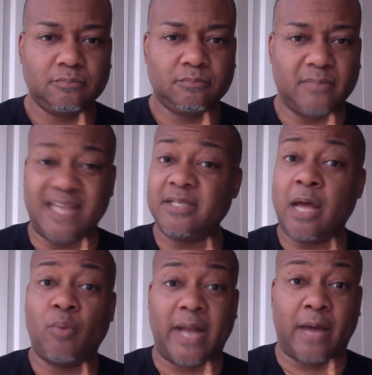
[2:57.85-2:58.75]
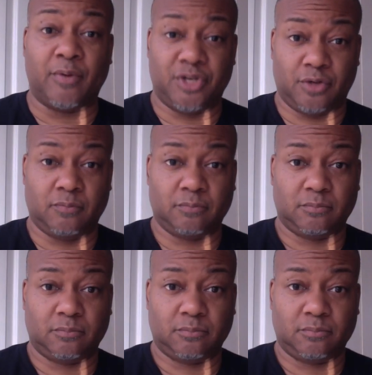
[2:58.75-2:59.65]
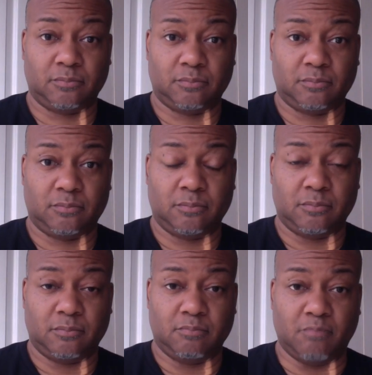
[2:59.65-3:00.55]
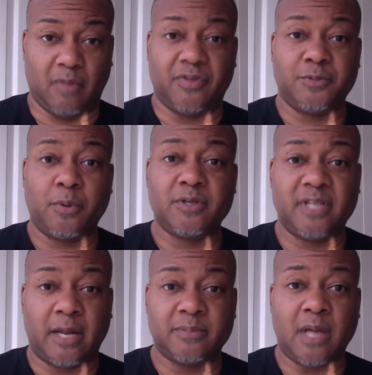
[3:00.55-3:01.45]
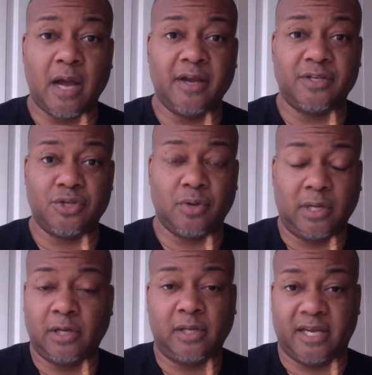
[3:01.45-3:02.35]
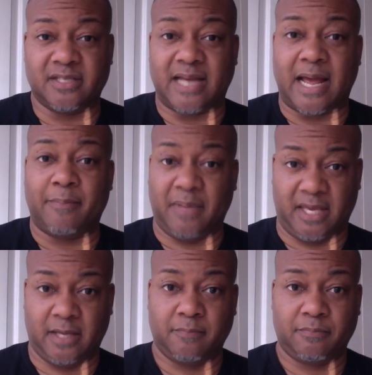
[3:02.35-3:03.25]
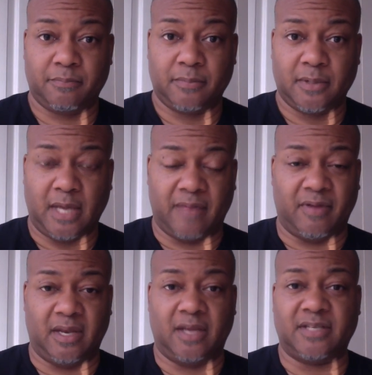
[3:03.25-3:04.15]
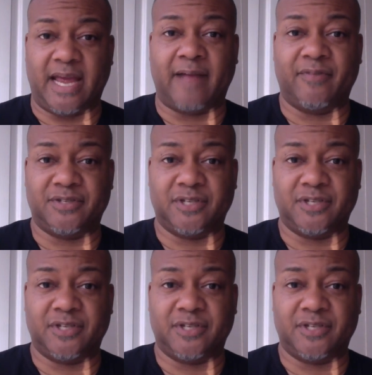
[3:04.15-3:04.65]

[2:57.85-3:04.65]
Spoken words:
That's not what I would do. But this person that I'm talking to clearly is not me. And they need to have this